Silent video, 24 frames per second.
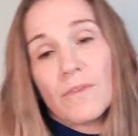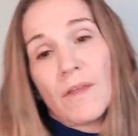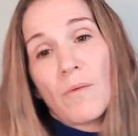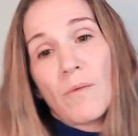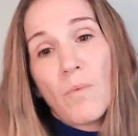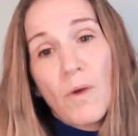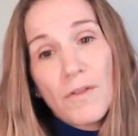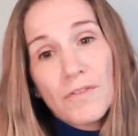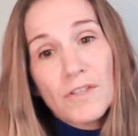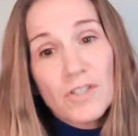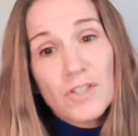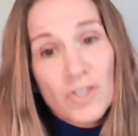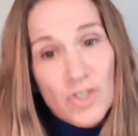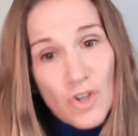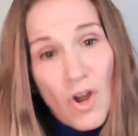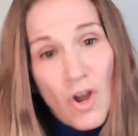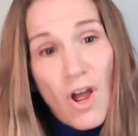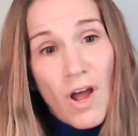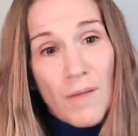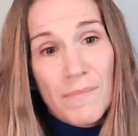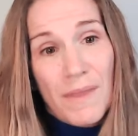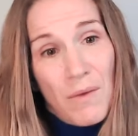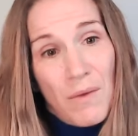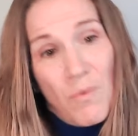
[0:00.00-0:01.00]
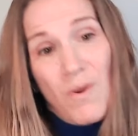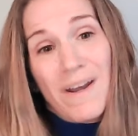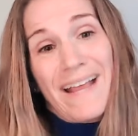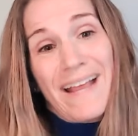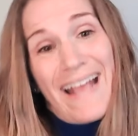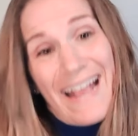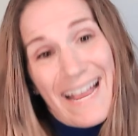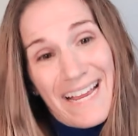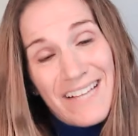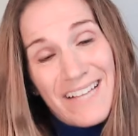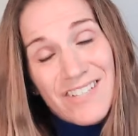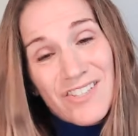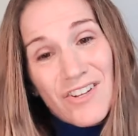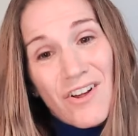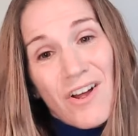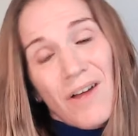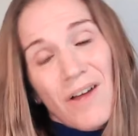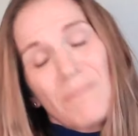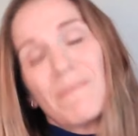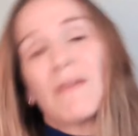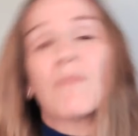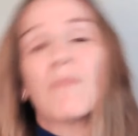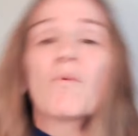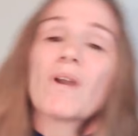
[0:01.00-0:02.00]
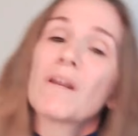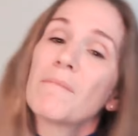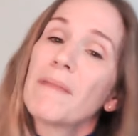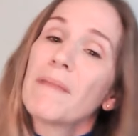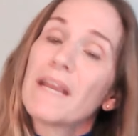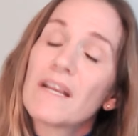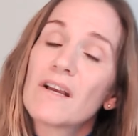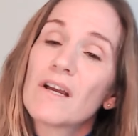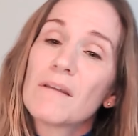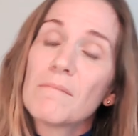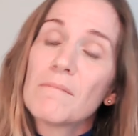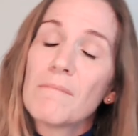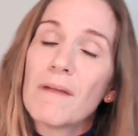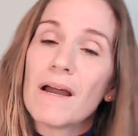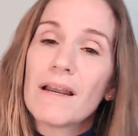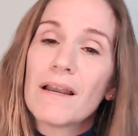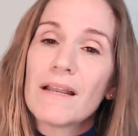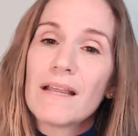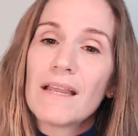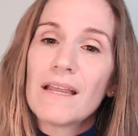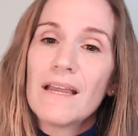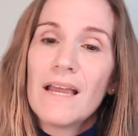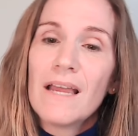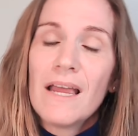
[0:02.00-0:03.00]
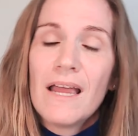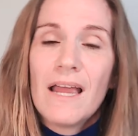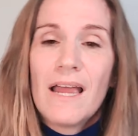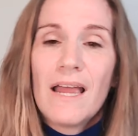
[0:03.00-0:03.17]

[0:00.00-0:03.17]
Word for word: They want the job. They want a job. They want to make good money.